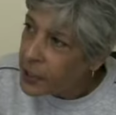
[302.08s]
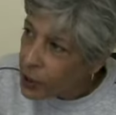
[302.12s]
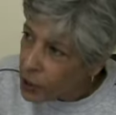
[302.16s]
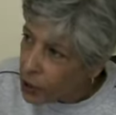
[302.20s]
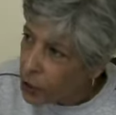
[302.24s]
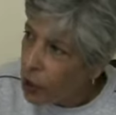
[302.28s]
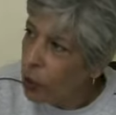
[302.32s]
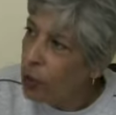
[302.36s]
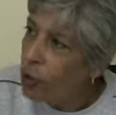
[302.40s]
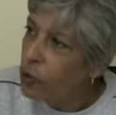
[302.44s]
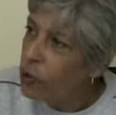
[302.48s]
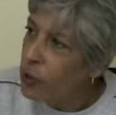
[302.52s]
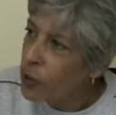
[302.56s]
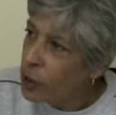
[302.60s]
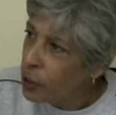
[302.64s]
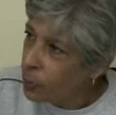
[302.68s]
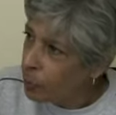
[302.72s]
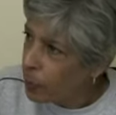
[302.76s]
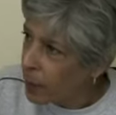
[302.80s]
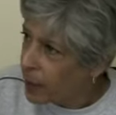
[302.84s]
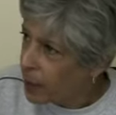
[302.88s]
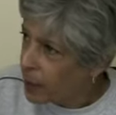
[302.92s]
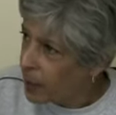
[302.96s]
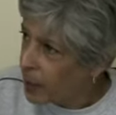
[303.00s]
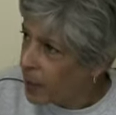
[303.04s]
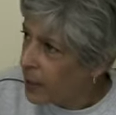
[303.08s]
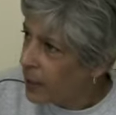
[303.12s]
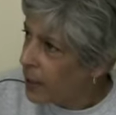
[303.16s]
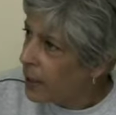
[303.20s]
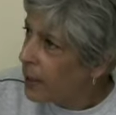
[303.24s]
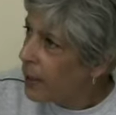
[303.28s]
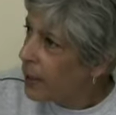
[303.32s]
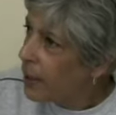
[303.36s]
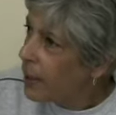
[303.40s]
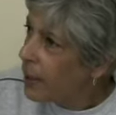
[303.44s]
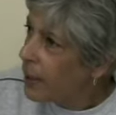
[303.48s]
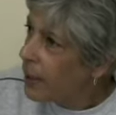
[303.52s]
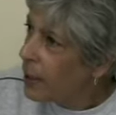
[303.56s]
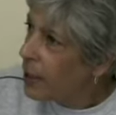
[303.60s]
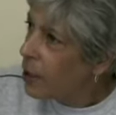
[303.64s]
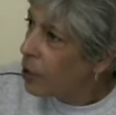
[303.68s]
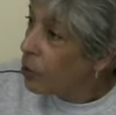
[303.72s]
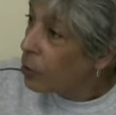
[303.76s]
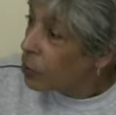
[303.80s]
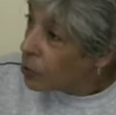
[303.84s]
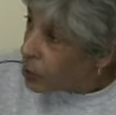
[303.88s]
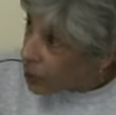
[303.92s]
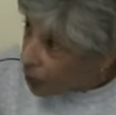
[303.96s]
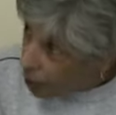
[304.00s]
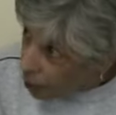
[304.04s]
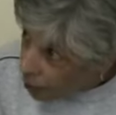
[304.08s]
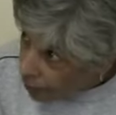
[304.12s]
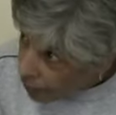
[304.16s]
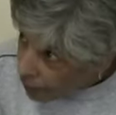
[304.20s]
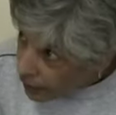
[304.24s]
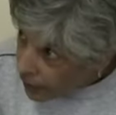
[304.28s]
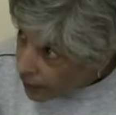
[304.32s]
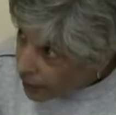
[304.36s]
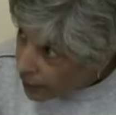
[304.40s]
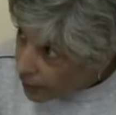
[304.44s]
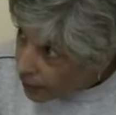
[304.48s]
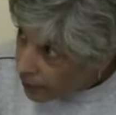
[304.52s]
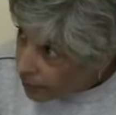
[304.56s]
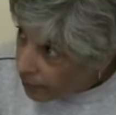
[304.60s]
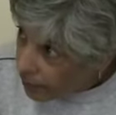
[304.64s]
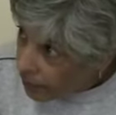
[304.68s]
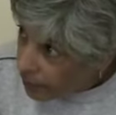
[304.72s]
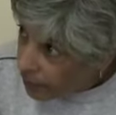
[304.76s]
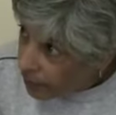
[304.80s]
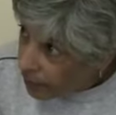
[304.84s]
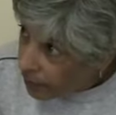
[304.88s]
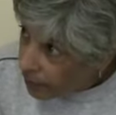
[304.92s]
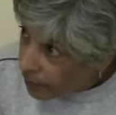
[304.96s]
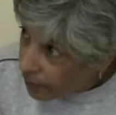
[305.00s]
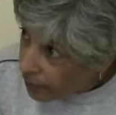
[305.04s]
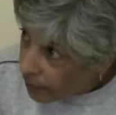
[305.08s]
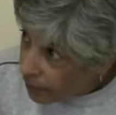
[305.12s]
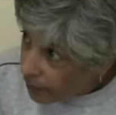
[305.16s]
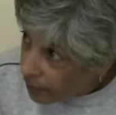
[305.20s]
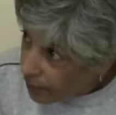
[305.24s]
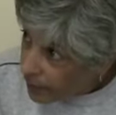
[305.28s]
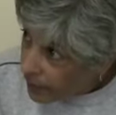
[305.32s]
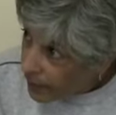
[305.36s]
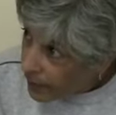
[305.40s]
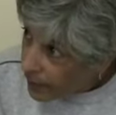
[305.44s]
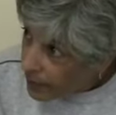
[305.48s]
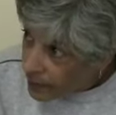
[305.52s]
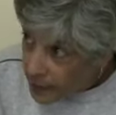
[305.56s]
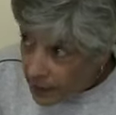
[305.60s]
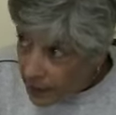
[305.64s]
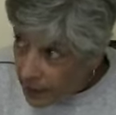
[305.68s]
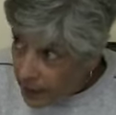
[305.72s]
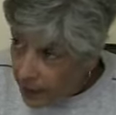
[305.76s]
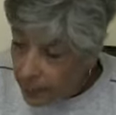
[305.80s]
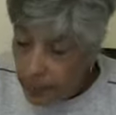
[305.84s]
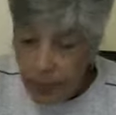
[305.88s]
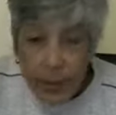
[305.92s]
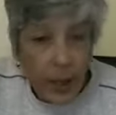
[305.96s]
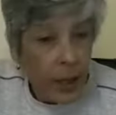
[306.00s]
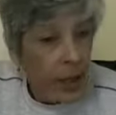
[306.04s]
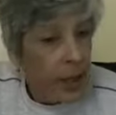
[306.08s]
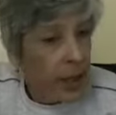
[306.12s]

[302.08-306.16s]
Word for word: It's got to be looked after, isn't it?